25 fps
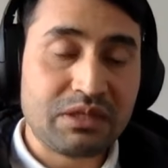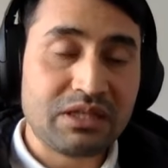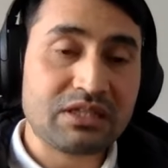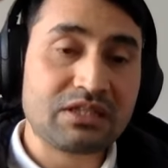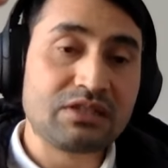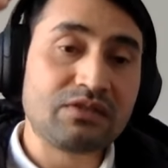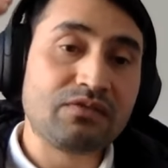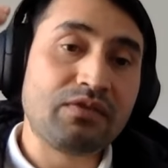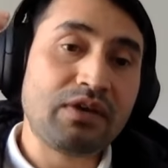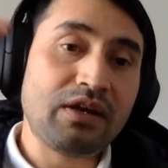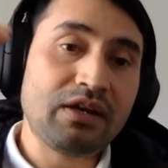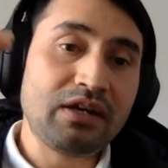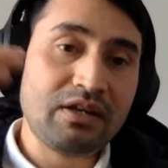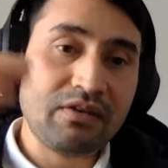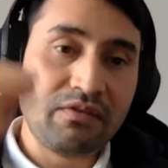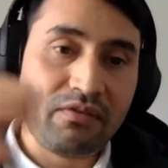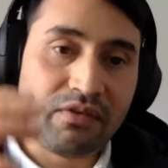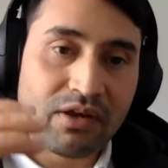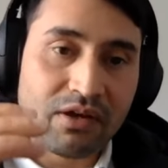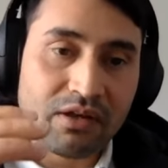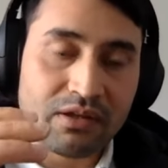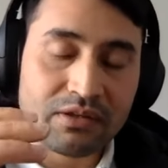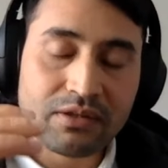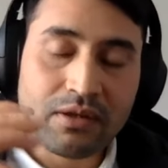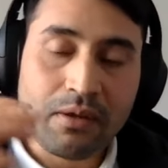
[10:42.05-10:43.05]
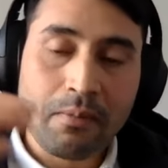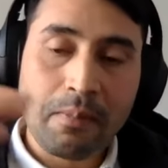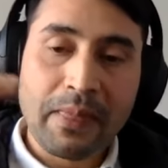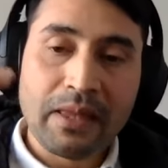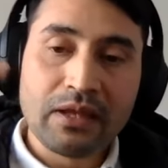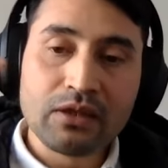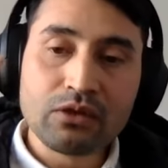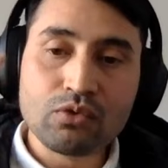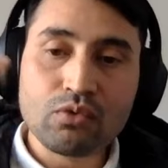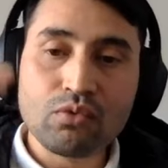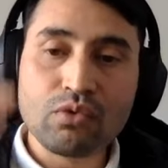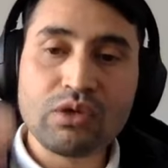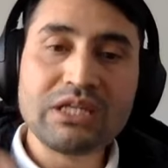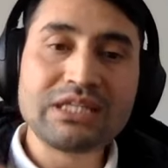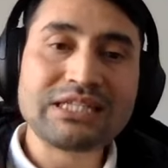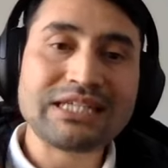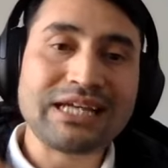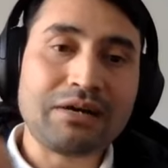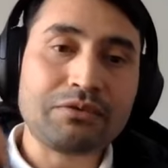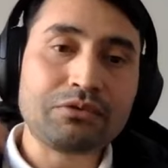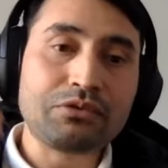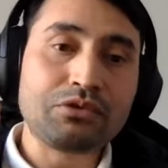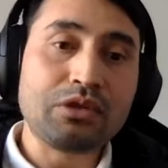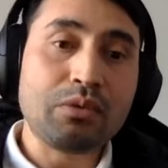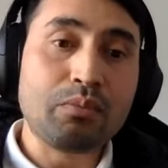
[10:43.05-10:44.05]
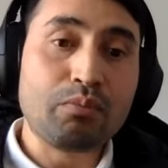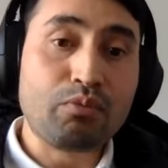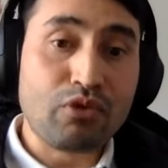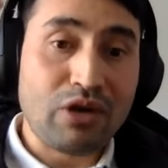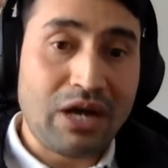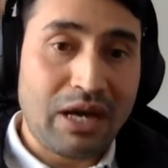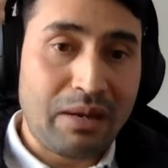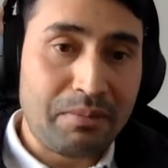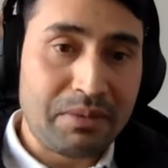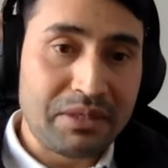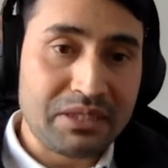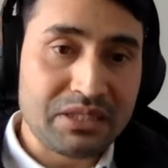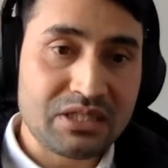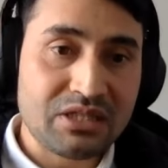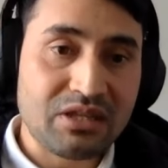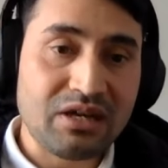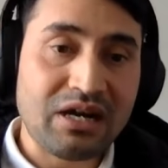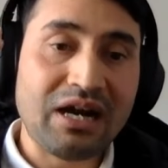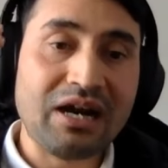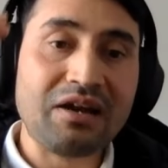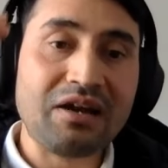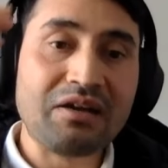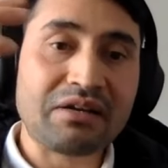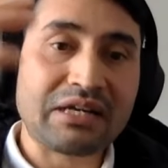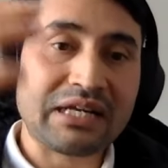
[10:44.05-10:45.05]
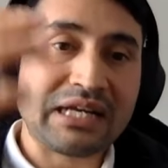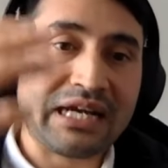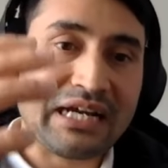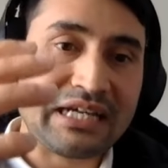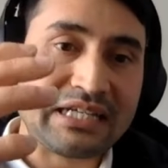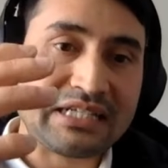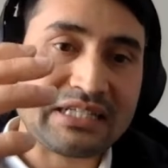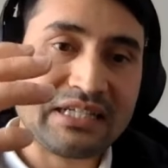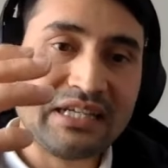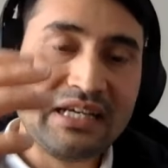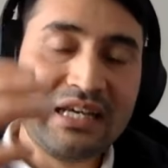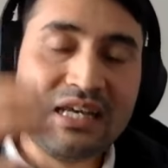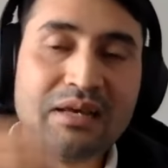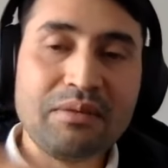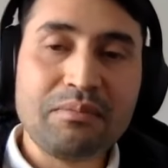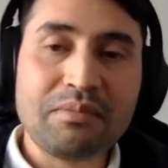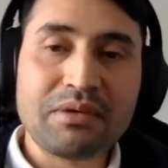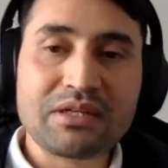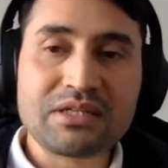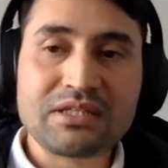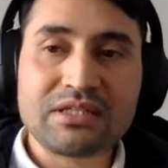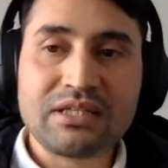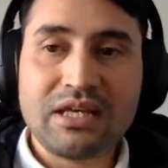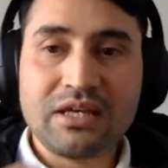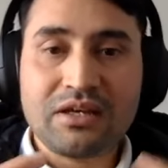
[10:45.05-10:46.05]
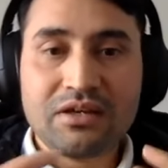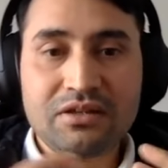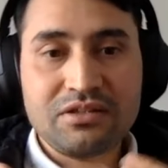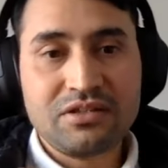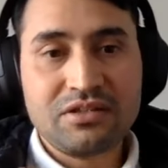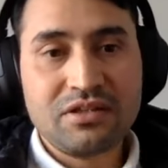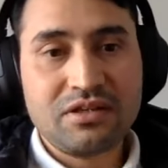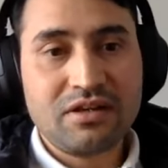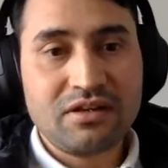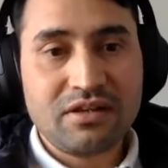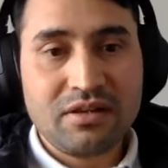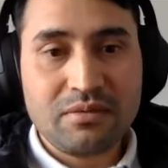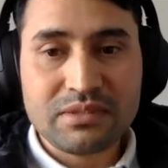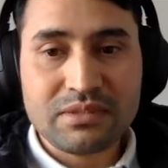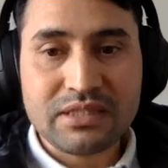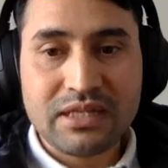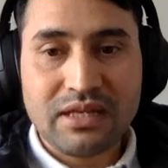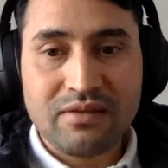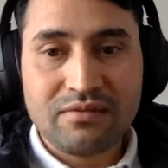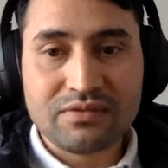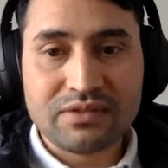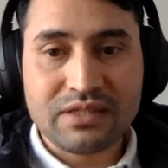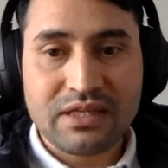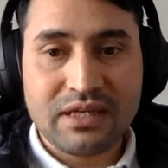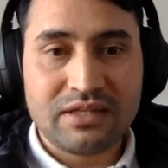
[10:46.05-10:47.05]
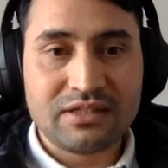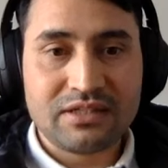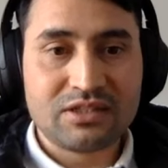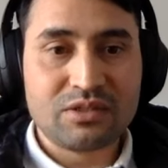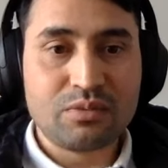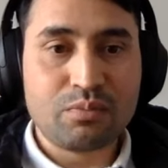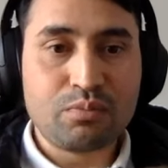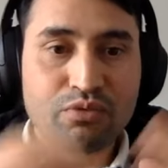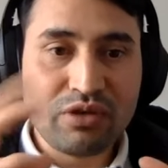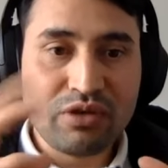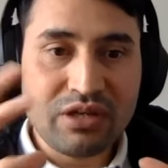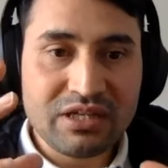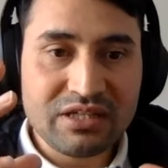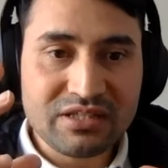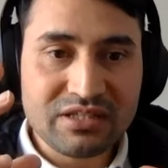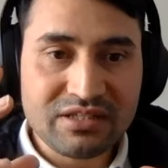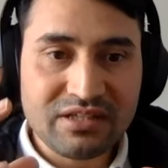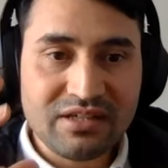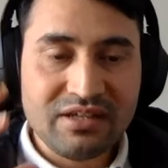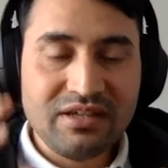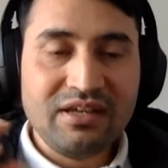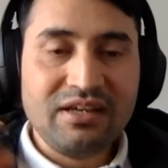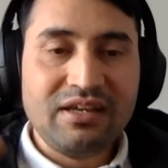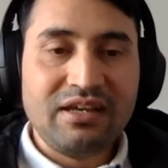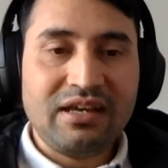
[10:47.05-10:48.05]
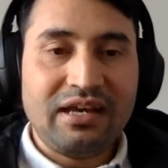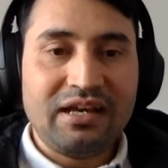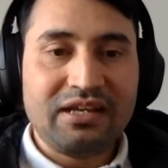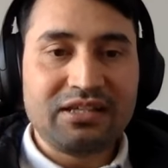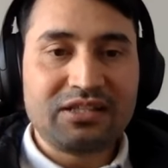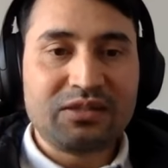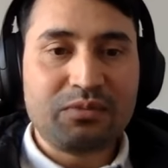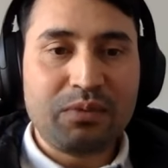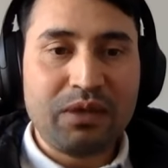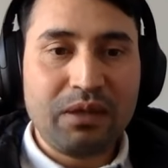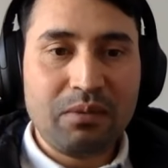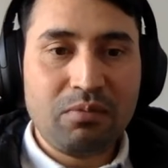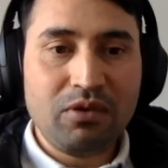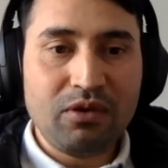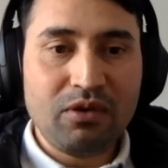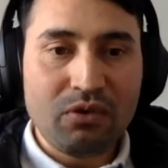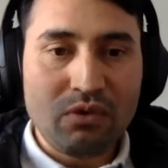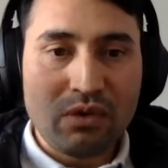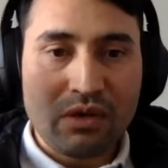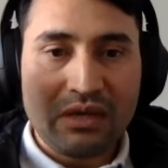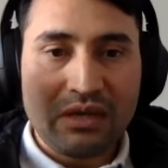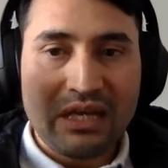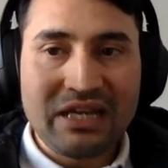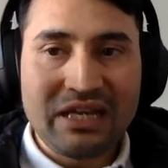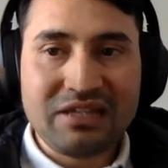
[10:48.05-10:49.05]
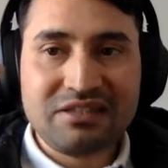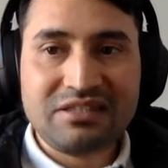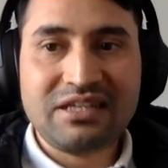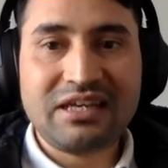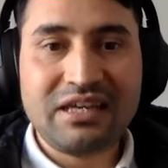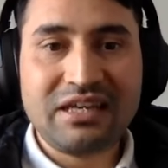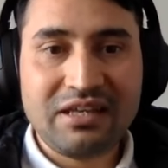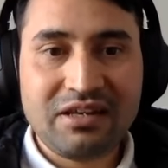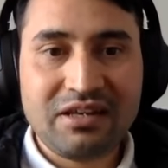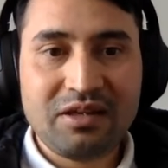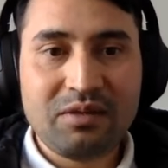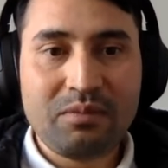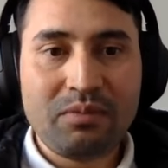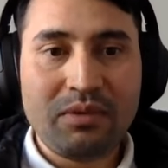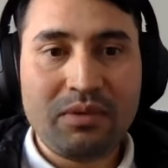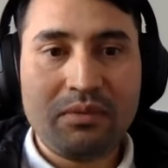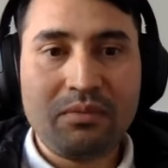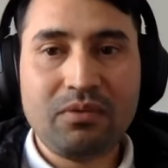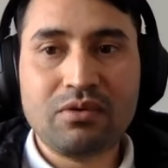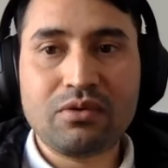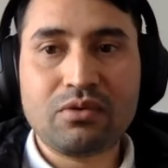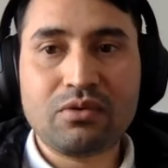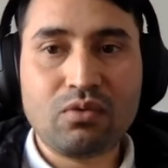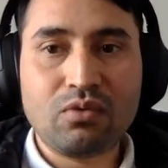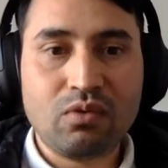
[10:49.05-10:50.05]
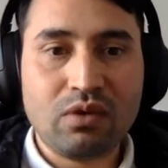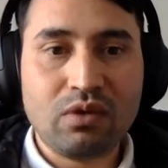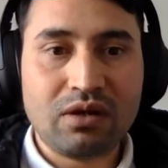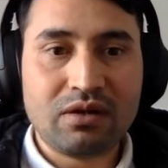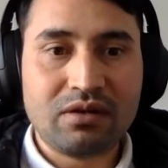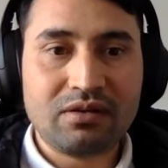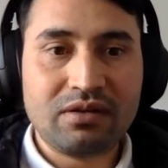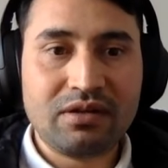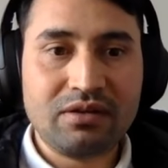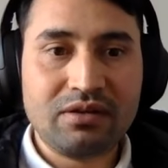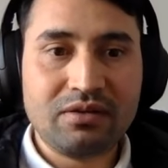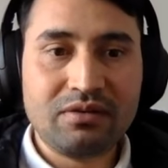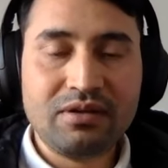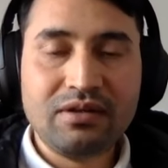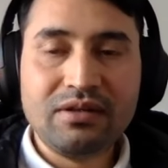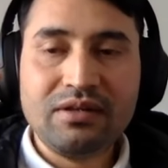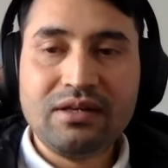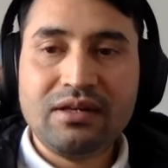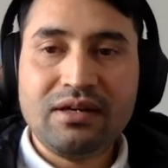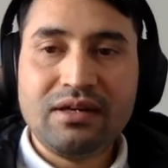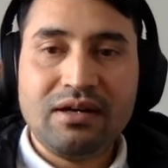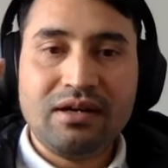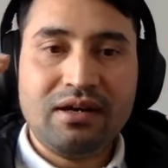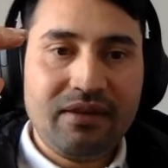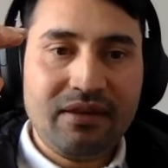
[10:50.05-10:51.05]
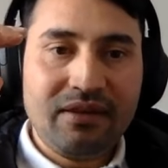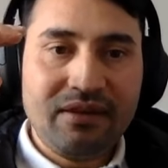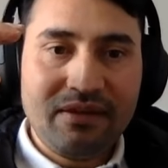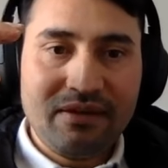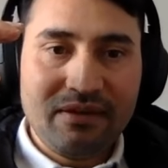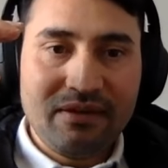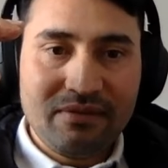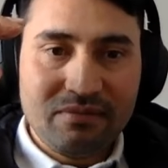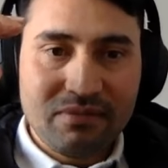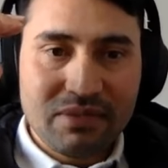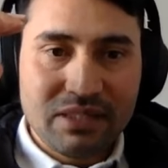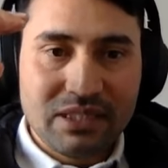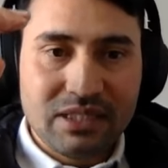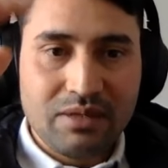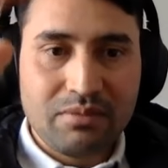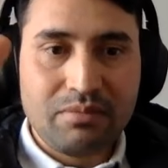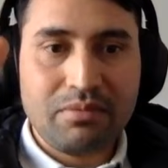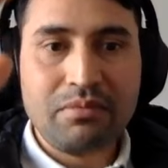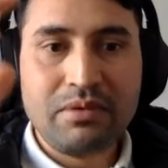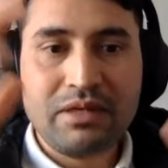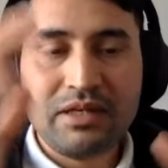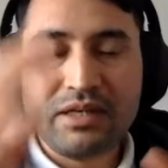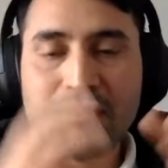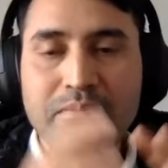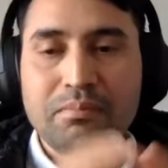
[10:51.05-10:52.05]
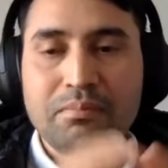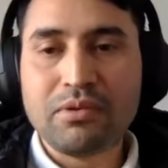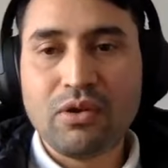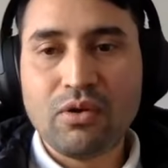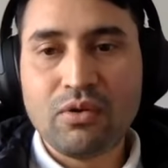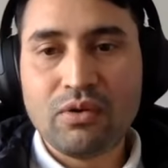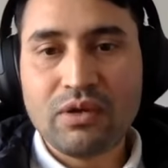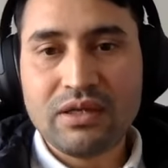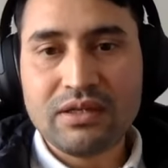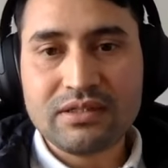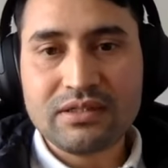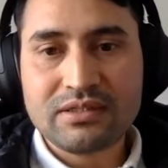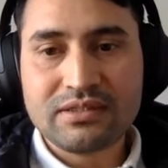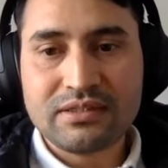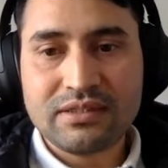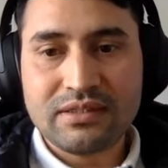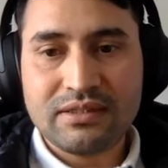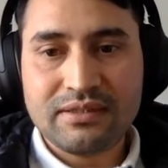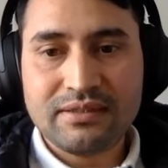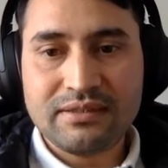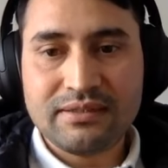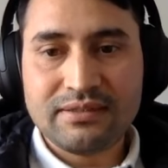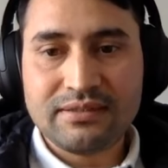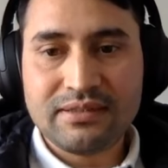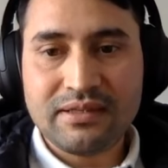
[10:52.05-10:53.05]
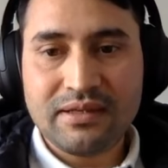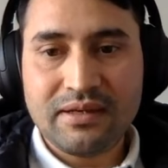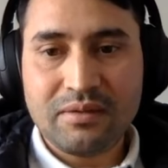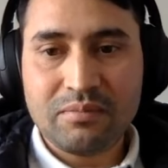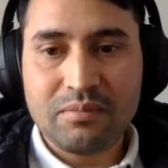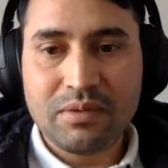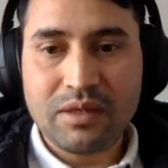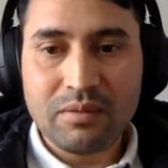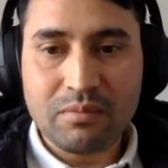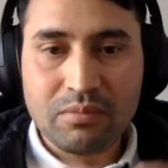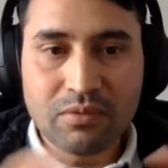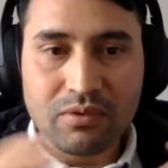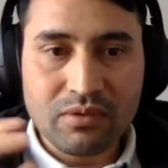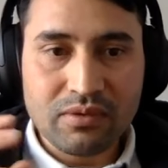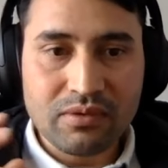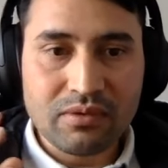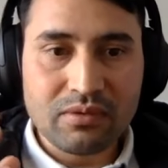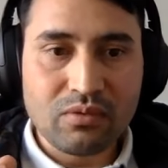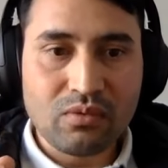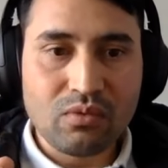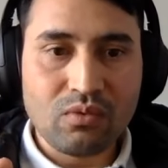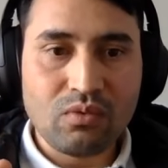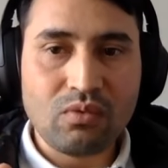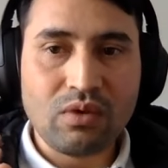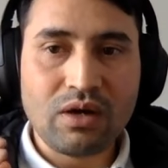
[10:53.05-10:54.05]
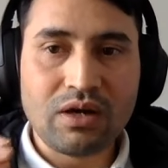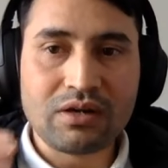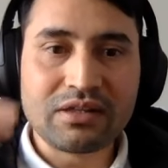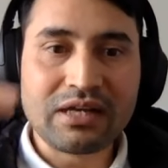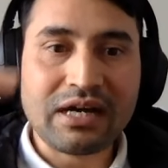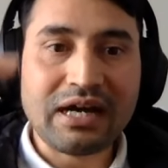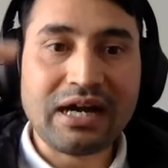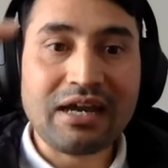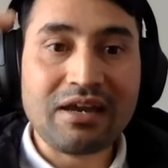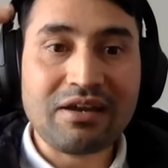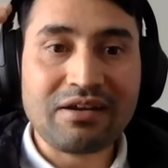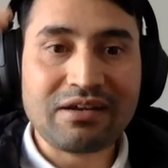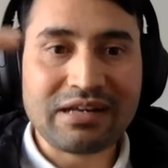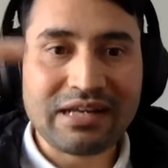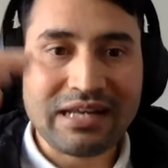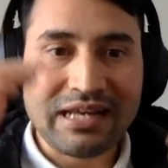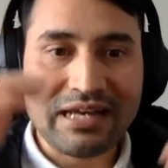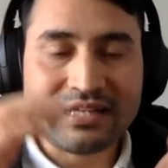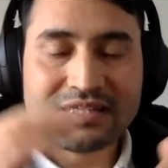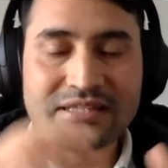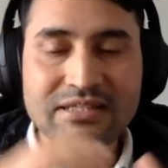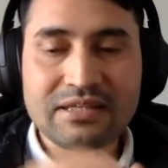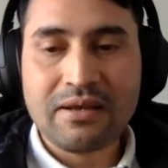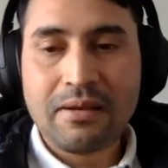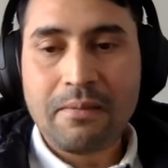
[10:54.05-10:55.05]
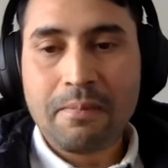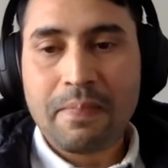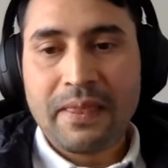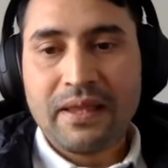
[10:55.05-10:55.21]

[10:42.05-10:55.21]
Because it's very difficult to reach out to the Brahmins, the higher caste, because they consider themselves as priests, as people who are educated, people who are, you know, the government employees and people who are the higher class.